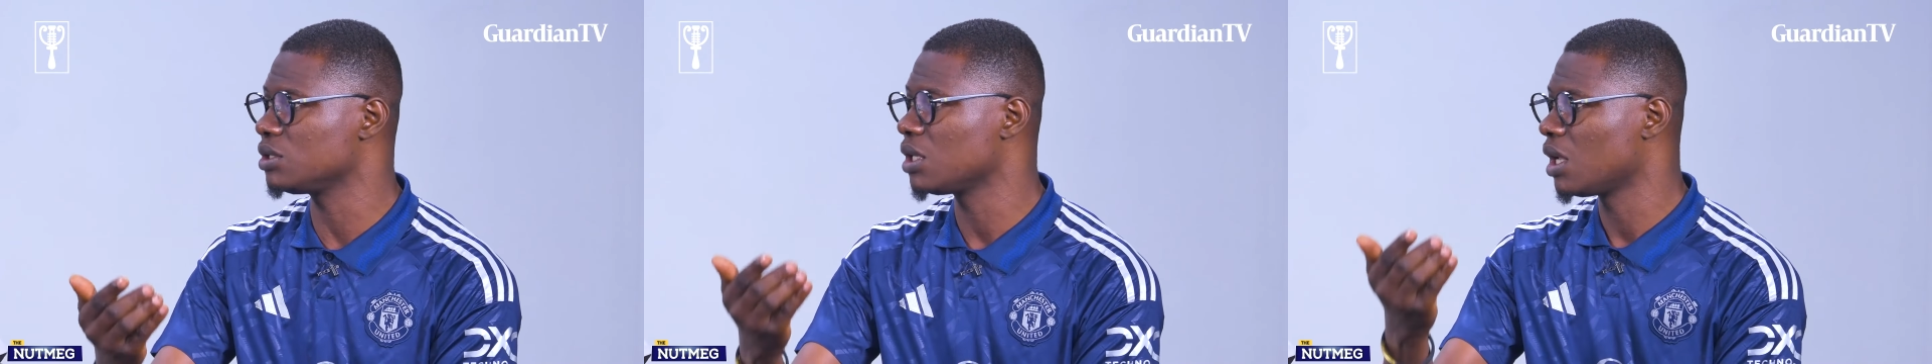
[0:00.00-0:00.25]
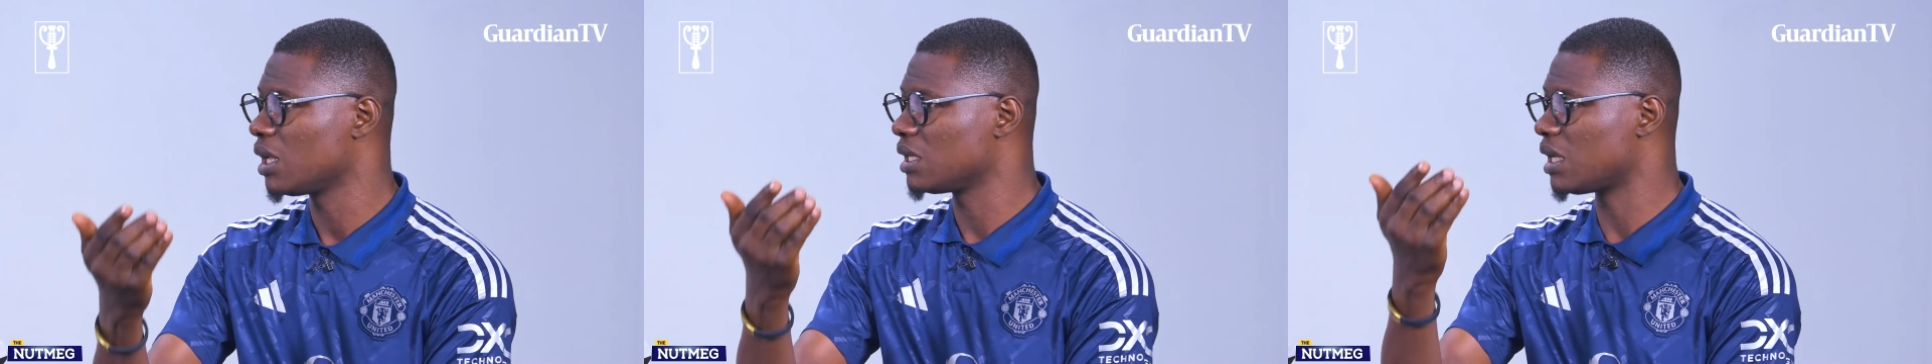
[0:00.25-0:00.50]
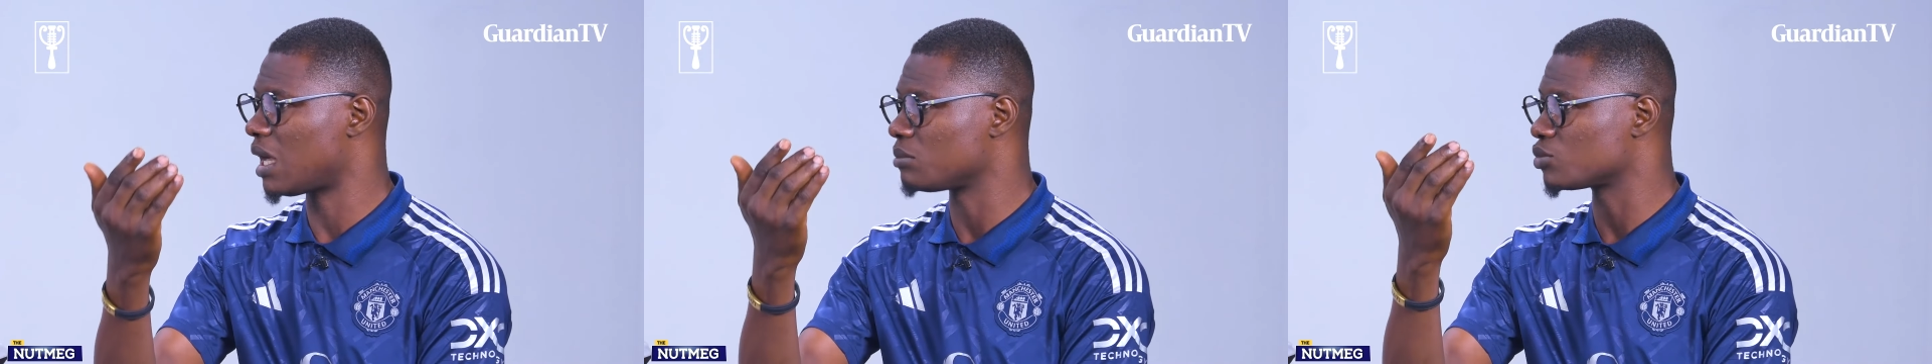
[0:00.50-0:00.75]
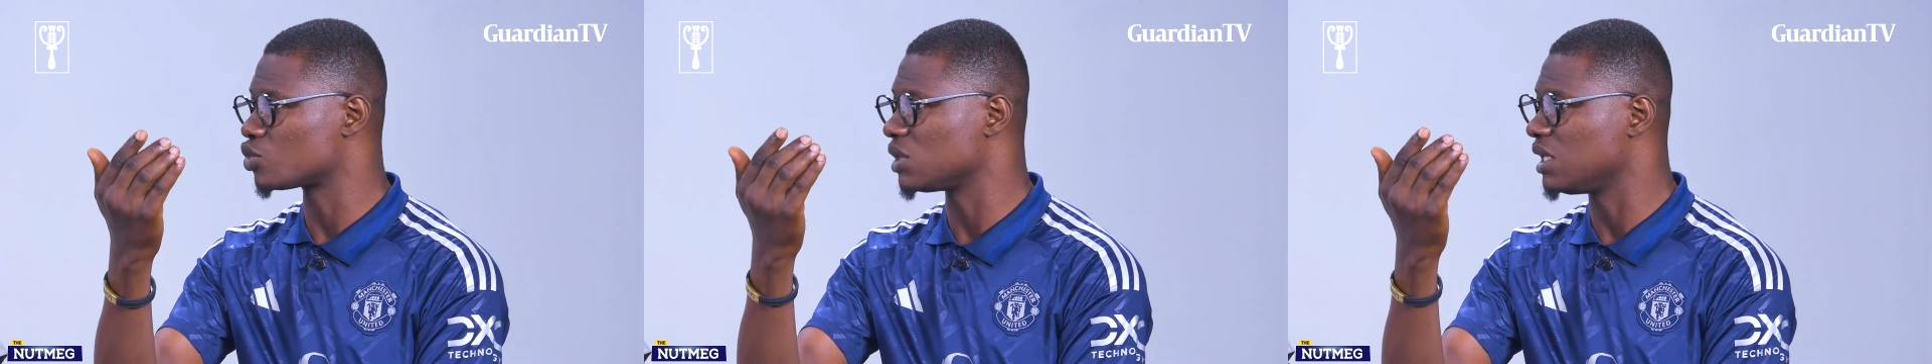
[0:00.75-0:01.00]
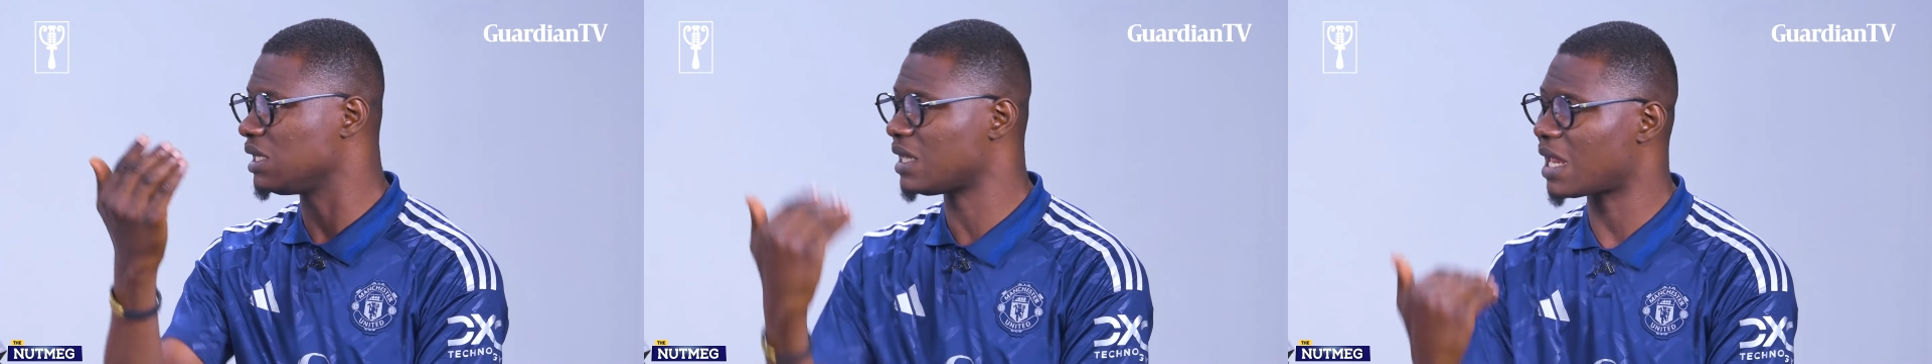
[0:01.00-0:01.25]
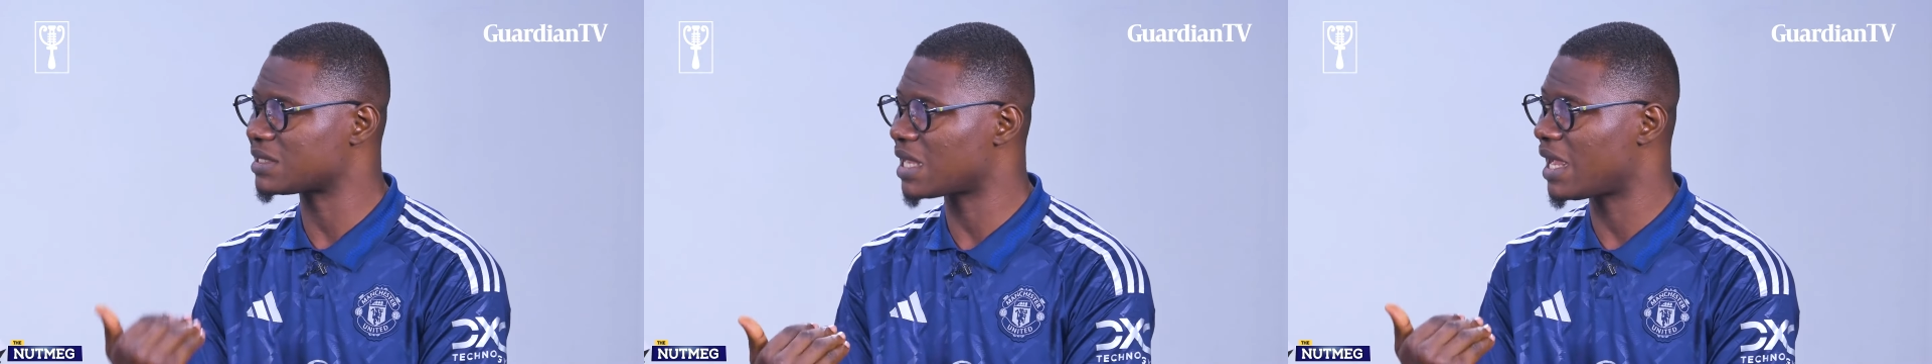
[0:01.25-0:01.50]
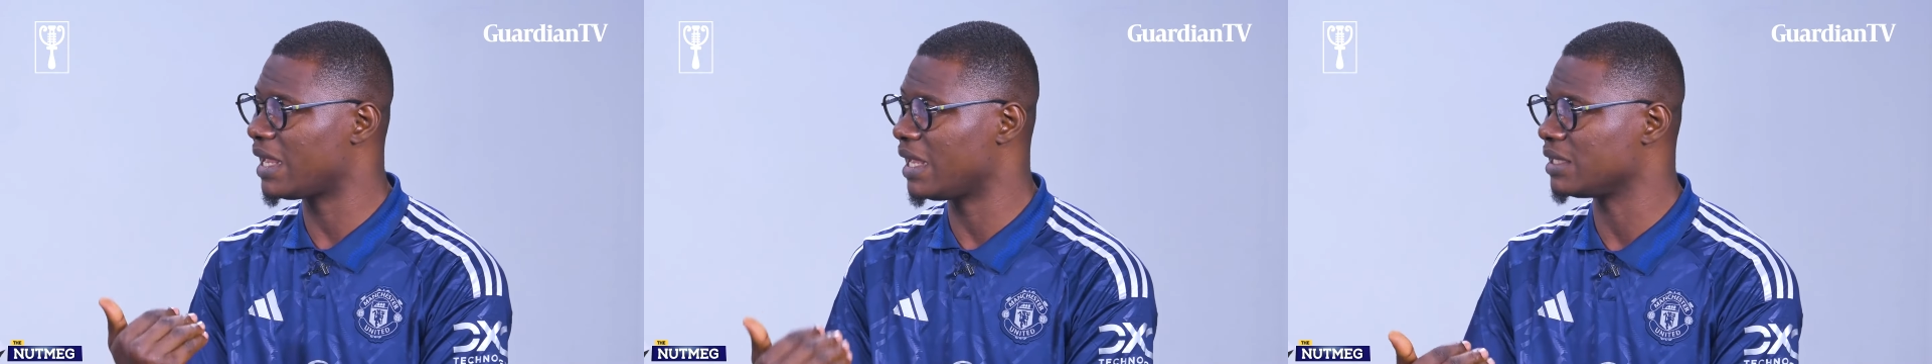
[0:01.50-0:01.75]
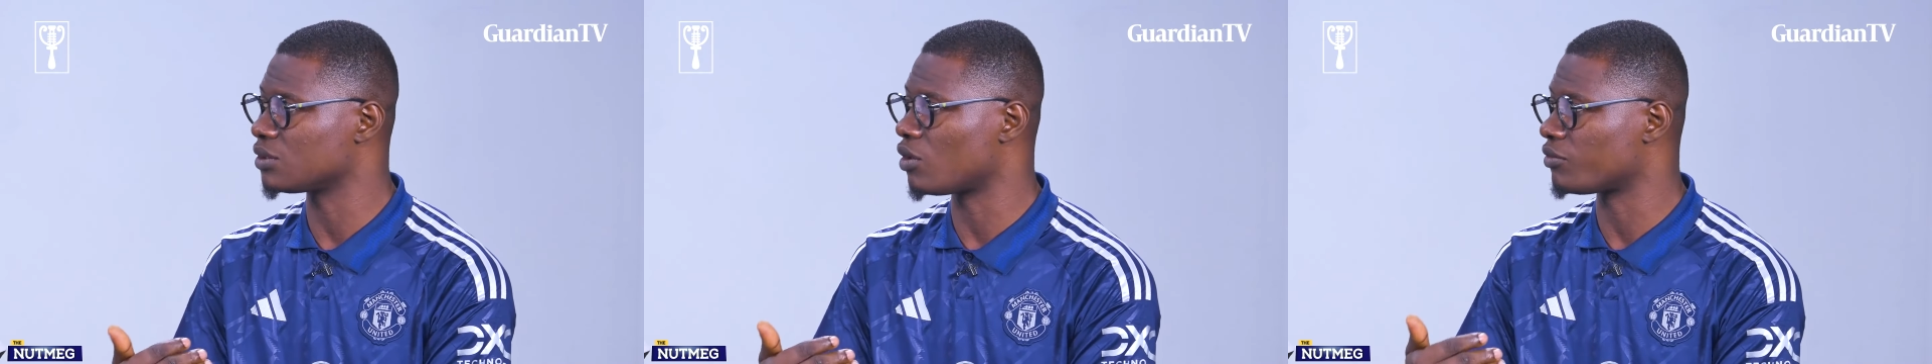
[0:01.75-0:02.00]
to the latter end
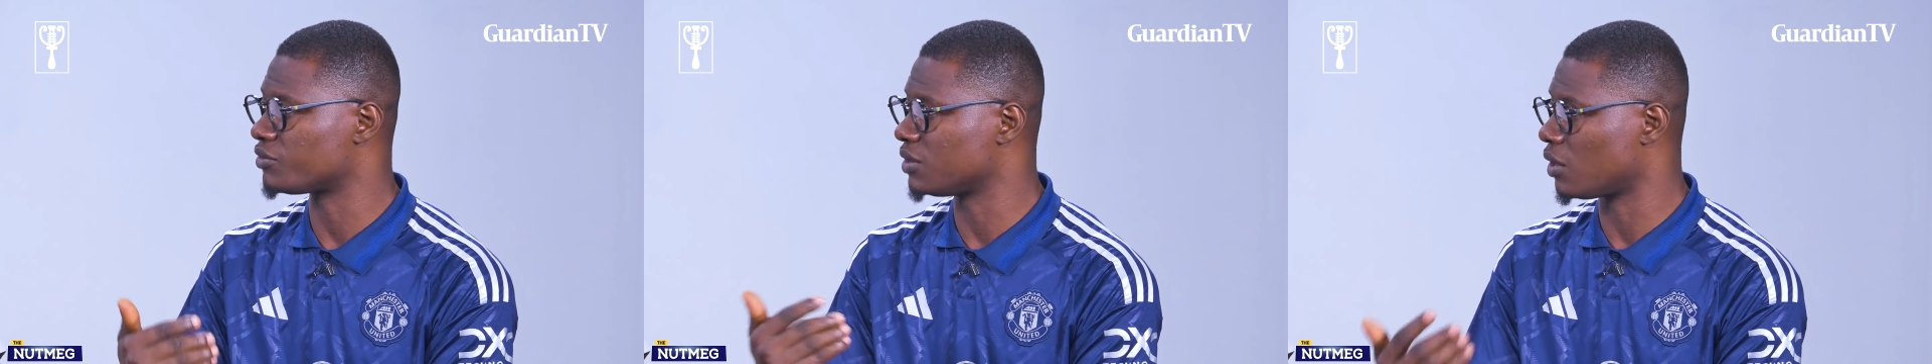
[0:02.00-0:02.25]
of